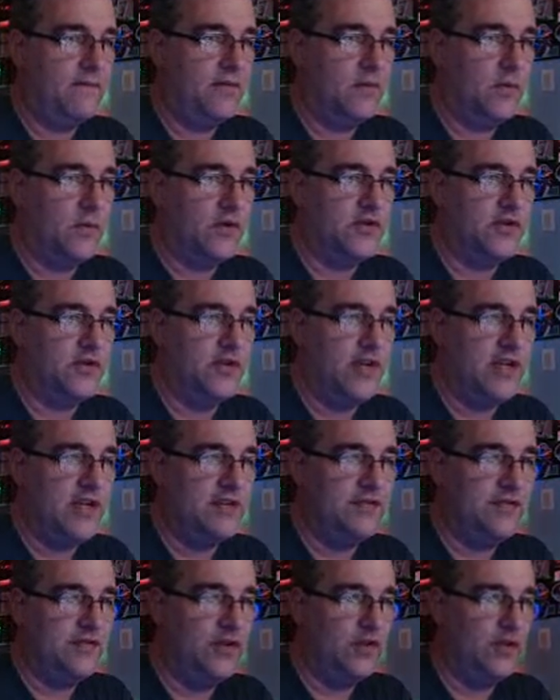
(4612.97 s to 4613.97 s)
Wizard
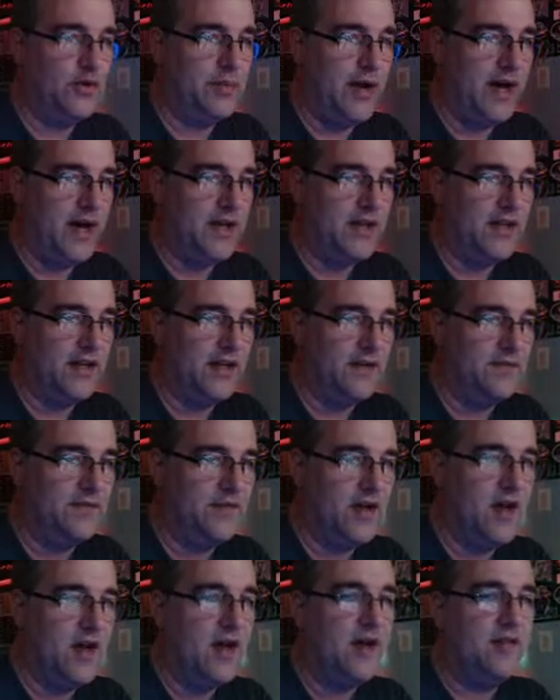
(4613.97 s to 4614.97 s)
needs food badly.
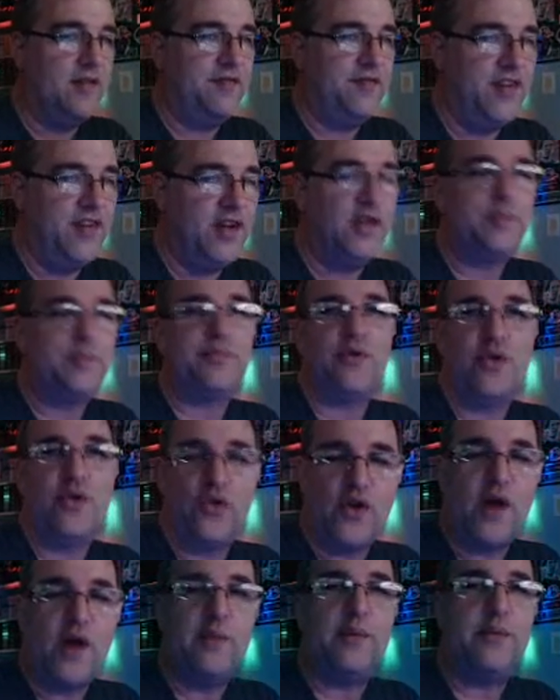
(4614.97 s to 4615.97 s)
Field
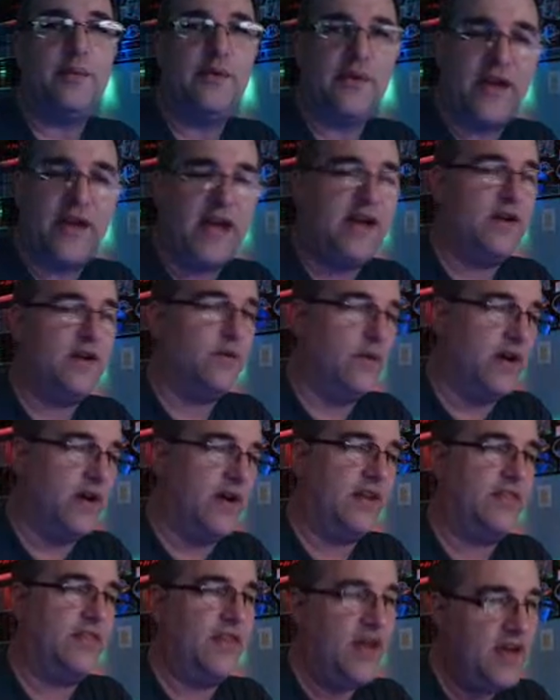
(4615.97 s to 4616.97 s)
programmable
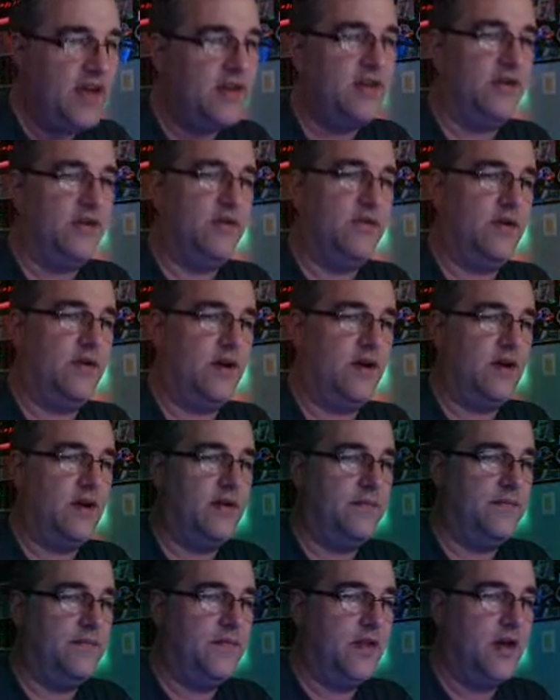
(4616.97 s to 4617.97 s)
gateway. Thank you,
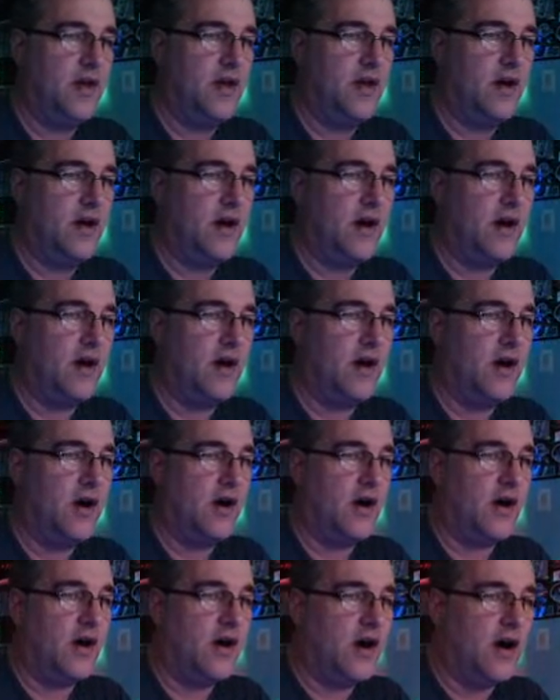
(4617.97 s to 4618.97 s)

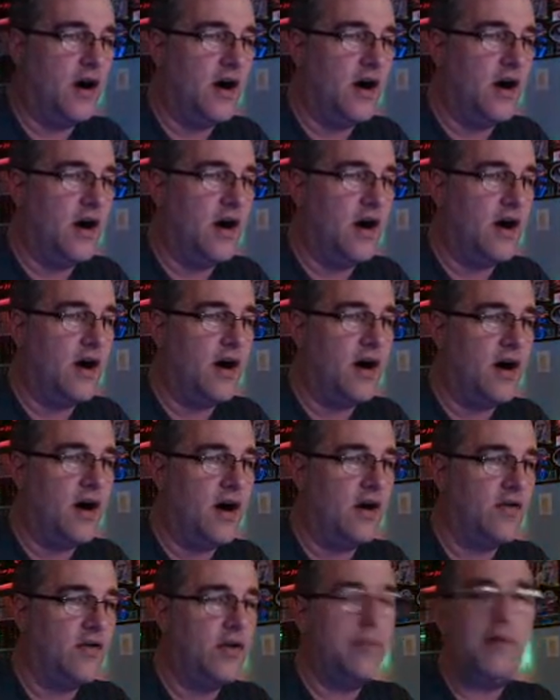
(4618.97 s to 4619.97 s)

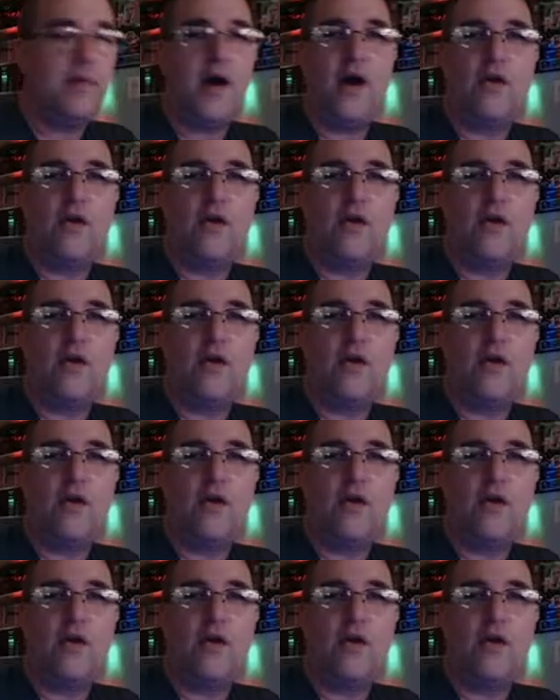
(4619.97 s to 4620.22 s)
Ariman.